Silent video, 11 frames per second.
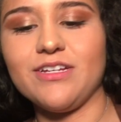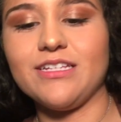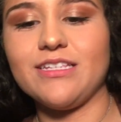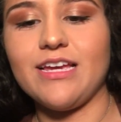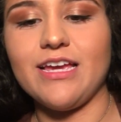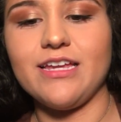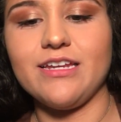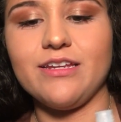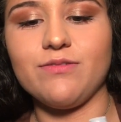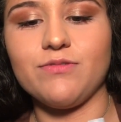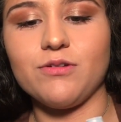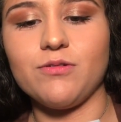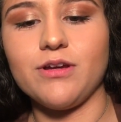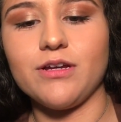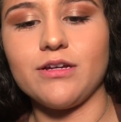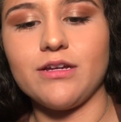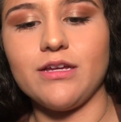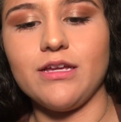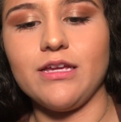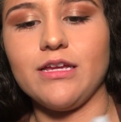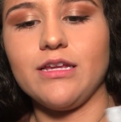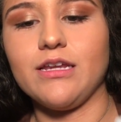is I head in real quick
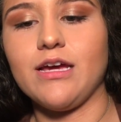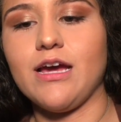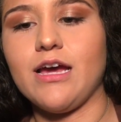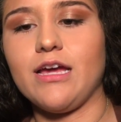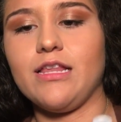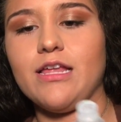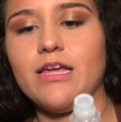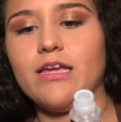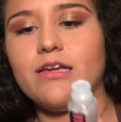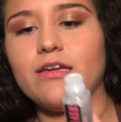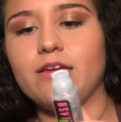and I like